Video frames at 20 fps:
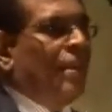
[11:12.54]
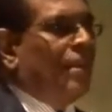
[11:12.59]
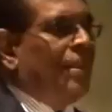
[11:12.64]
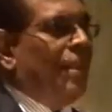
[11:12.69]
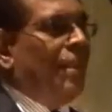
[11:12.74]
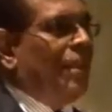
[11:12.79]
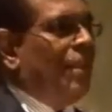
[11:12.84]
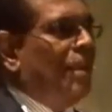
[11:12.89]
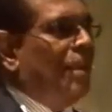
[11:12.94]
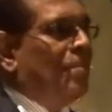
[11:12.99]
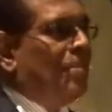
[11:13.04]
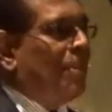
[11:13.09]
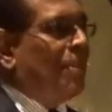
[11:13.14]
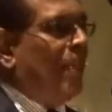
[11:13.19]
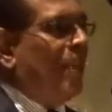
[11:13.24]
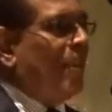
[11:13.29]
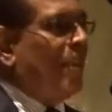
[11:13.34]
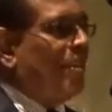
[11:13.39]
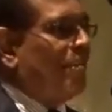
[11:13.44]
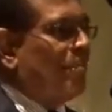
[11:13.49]
they keep
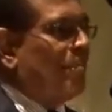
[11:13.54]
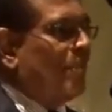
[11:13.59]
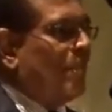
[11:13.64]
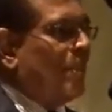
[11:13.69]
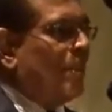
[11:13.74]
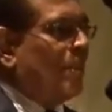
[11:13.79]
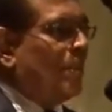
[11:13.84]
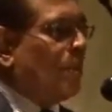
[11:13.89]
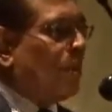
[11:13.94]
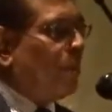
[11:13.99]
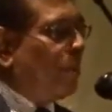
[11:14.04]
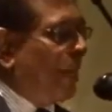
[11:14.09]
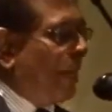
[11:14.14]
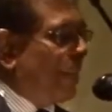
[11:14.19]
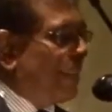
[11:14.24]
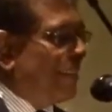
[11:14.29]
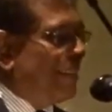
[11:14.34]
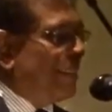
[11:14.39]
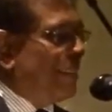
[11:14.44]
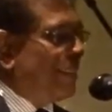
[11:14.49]
saying, your
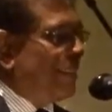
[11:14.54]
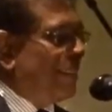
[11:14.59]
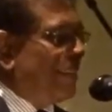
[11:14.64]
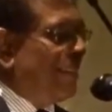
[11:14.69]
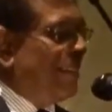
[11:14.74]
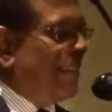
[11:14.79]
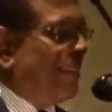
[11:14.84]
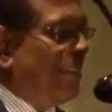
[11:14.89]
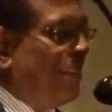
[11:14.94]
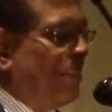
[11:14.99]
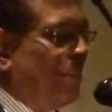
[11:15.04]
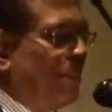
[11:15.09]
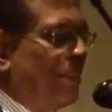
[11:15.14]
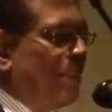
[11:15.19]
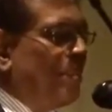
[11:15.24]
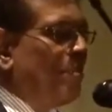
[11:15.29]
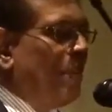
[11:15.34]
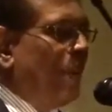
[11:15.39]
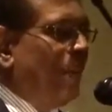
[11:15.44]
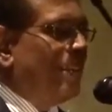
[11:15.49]
batch, the
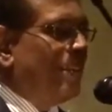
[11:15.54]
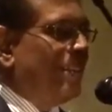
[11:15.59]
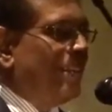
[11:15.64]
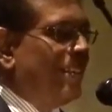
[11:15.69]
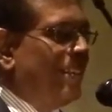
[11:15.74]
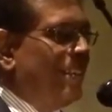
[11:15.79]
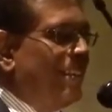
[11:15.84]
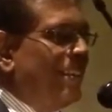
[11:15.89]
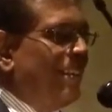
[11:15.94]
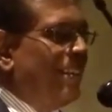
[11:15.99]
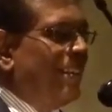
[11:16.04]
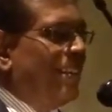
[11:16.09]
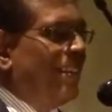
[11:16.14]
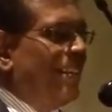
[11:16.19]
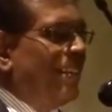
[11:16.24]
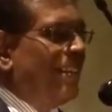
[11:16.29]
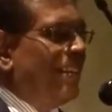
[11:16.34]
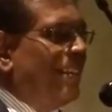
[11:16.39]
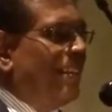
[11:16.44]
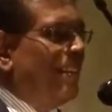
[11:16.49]
first batch,
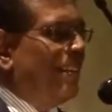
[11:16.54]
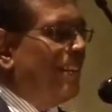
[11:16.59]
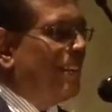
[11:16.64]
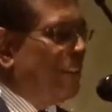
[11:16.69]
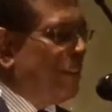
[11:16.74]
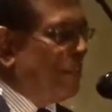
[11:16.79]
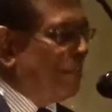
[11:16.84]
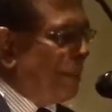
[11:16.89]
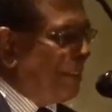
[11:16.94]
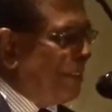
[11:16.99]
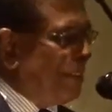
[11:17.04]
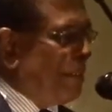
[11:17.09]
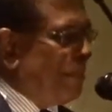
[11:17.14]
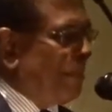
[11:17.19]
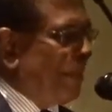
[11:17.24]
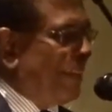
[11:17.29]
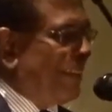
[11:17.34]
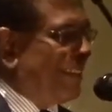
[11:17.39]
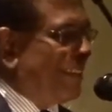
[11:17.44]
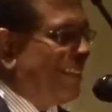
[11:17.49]
is a special
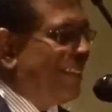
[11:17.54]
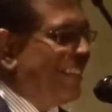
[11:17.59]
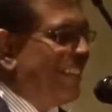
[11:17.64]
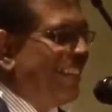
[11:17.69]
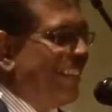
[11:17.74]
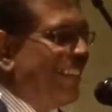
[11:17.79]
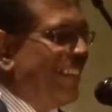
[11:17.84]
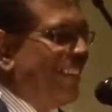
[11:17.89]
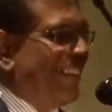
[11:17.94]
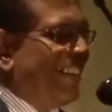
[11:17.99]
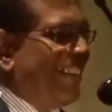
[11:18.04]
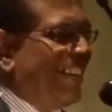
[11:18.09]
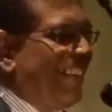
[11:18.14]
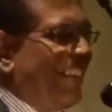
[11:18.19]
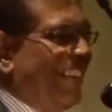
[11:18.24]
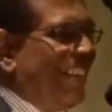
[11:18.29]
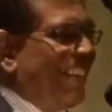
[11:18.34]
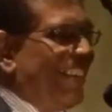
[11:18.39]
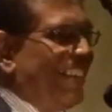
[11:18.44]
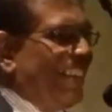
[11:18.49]
batch.
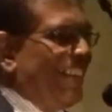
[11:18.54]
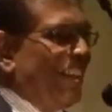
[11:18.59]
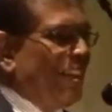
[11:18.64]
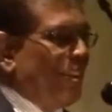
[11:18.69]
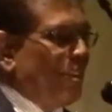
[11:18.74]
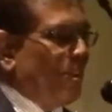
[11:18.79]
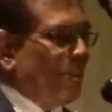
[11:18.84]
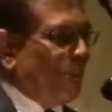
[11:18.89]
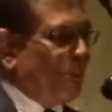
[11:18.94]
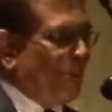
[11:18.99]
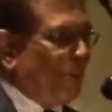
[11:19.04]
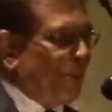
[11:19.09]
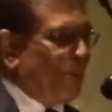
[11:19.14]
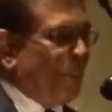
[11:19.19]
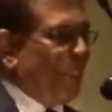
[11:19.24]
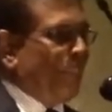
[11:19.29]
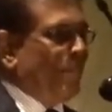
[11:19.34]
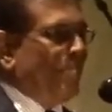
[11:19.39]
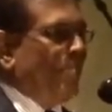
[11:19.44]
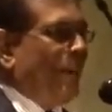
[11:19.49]
You're a
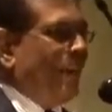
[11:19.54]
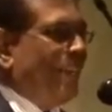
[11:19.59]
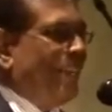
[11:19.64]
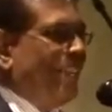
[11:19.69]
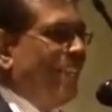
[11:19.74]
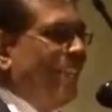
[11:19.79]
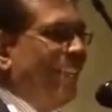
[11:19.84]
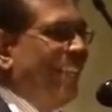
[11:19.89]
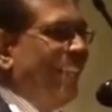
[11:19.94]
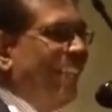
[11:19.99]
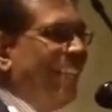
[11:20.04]
unique batch.